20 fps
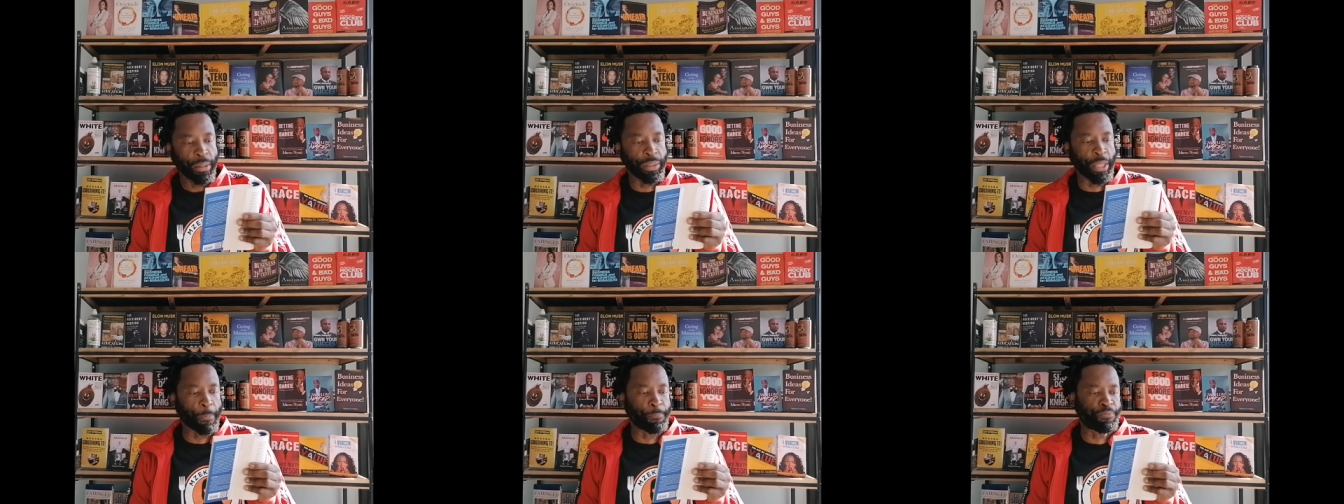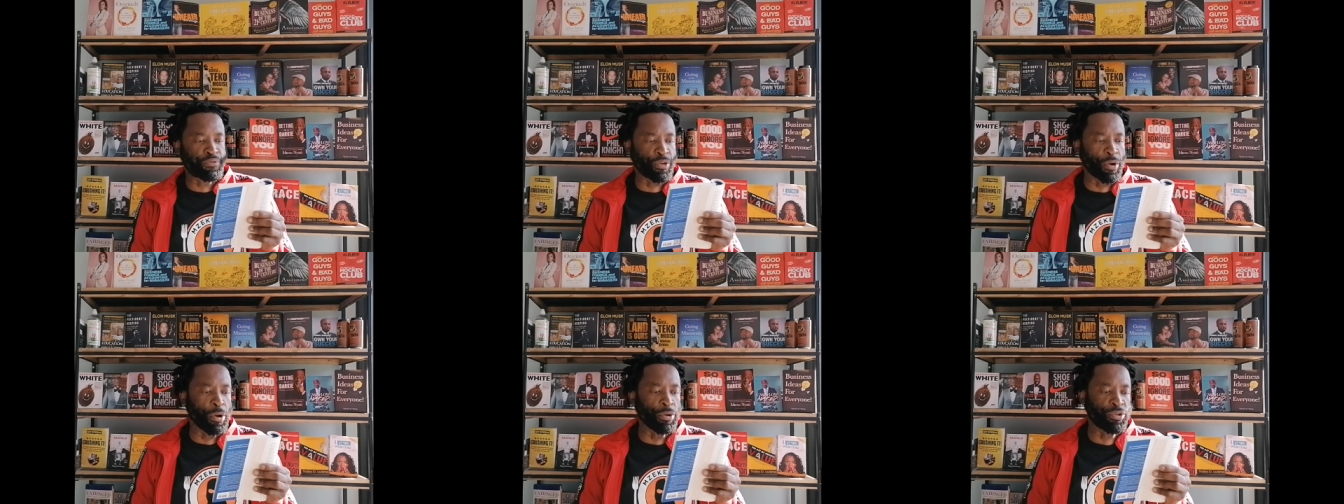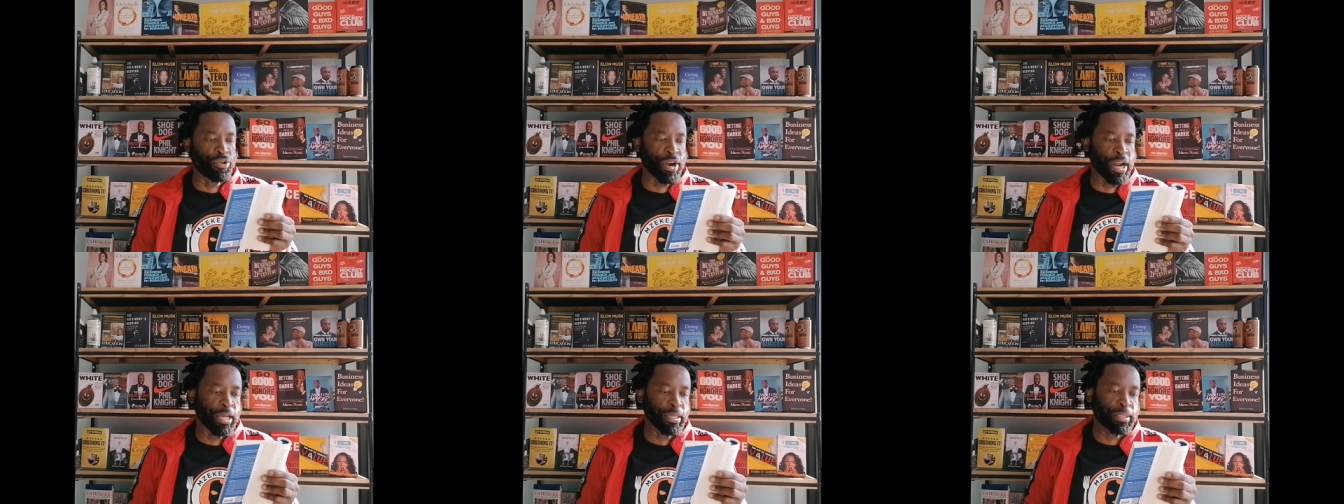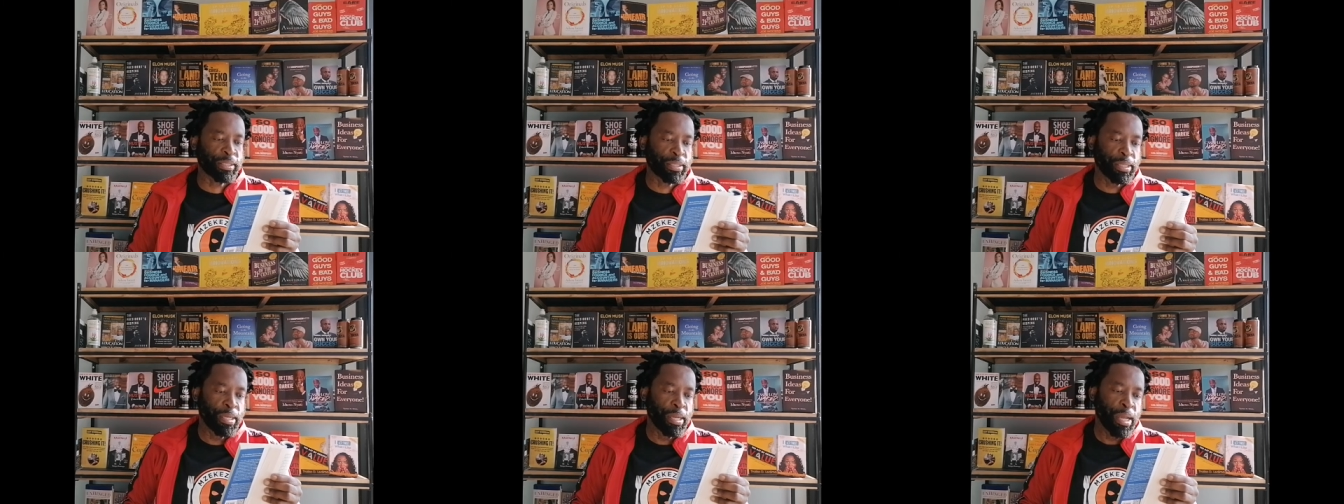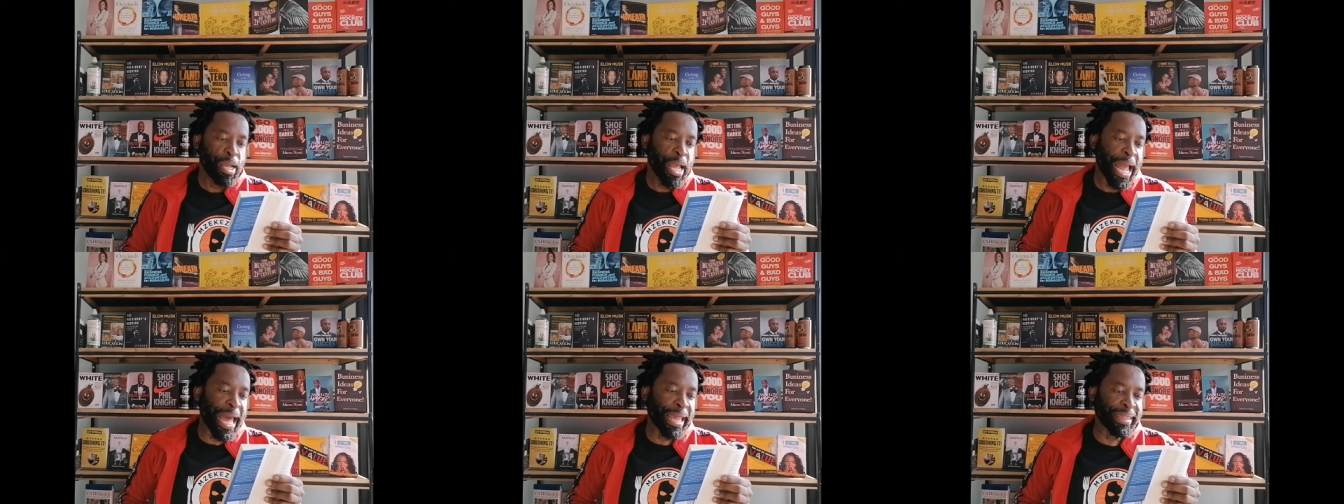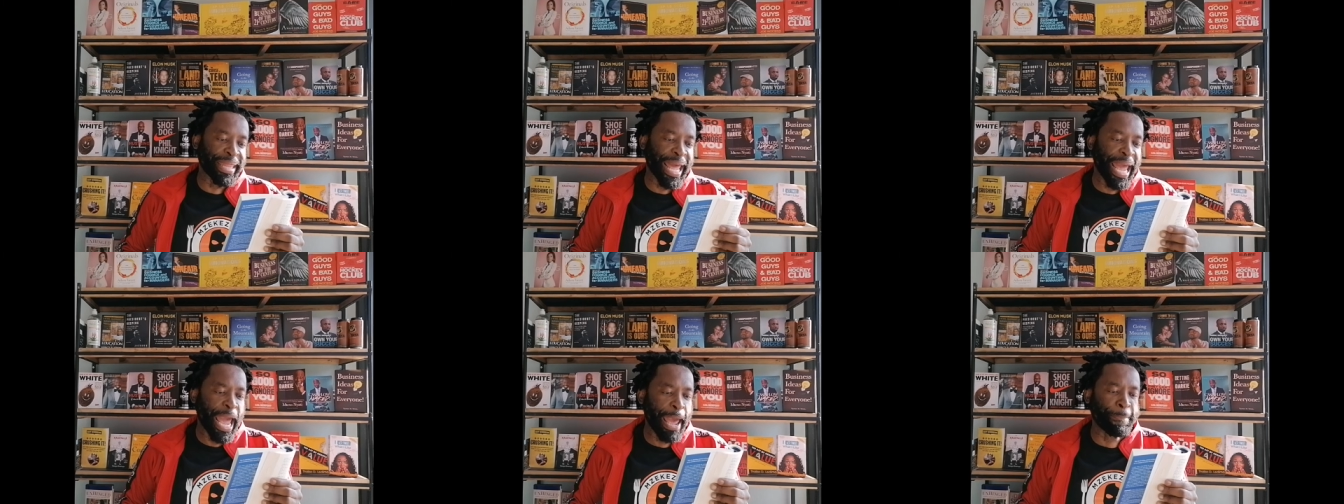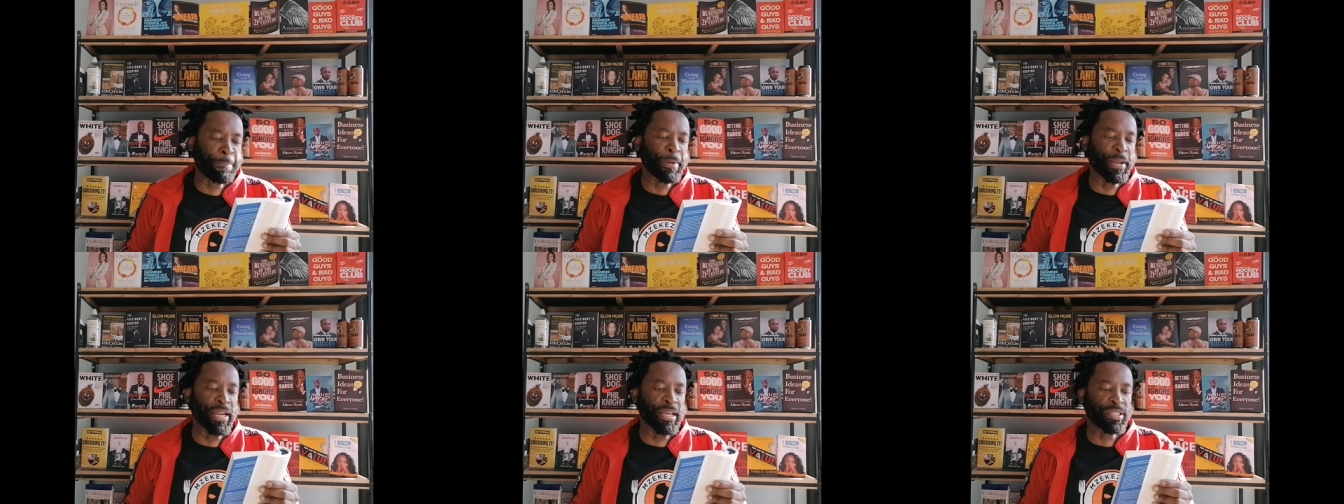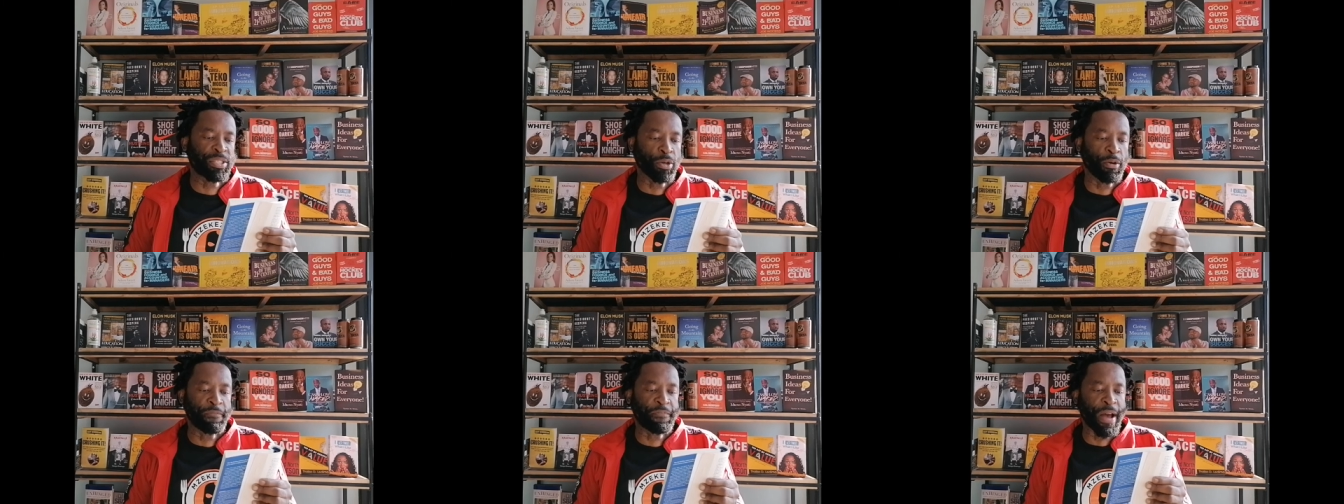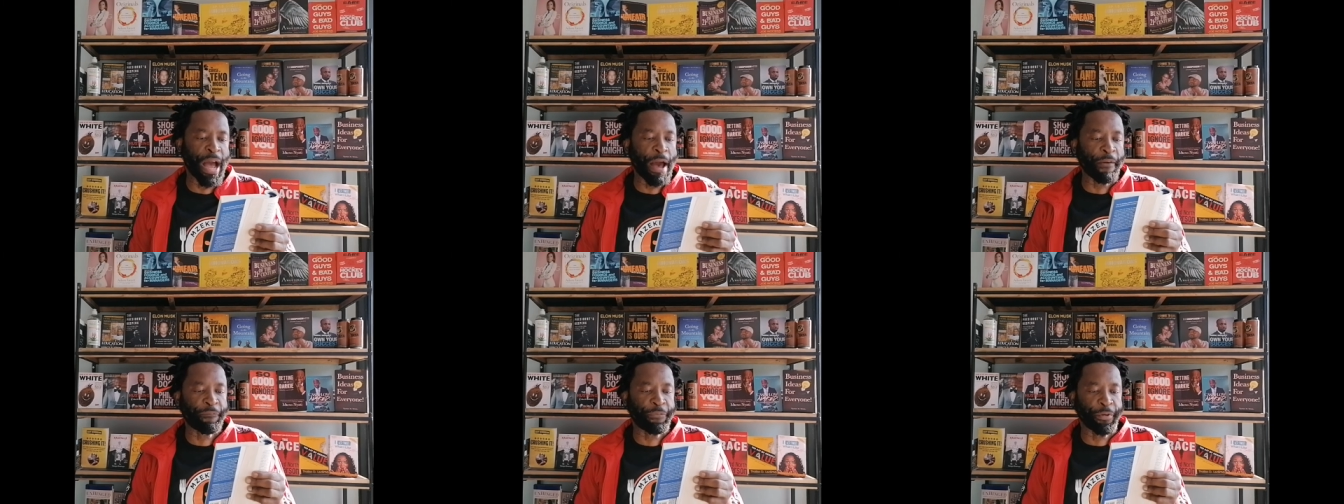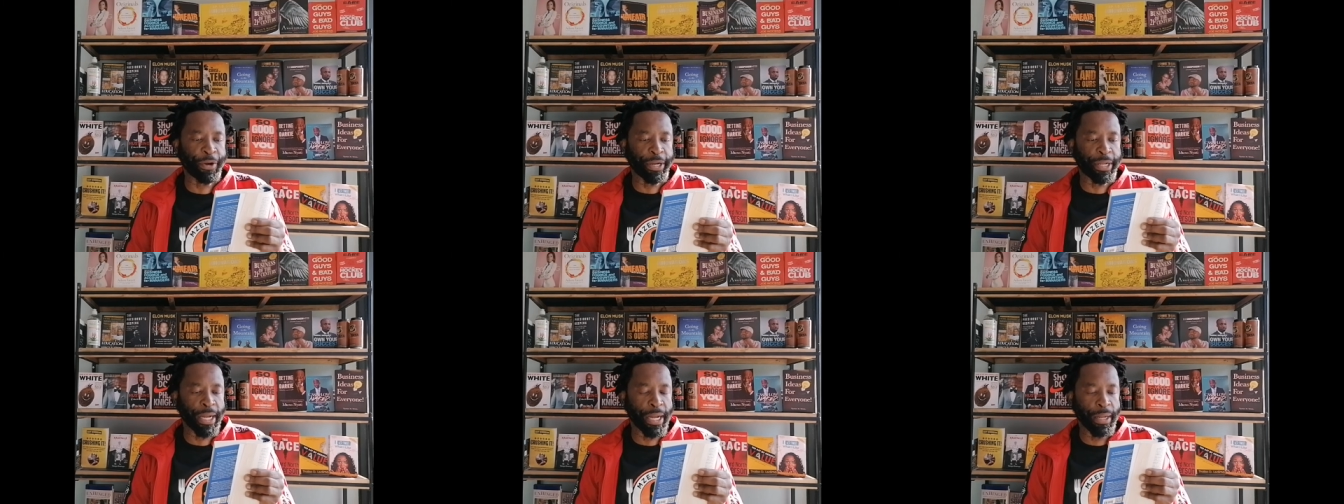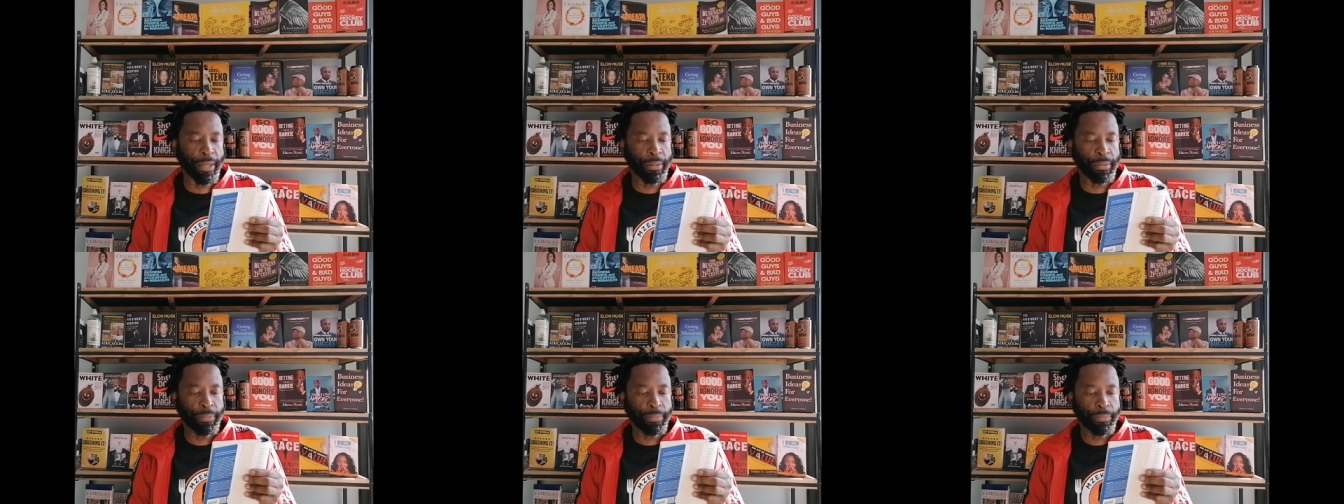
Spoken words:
the progress, and the happiness of Africa.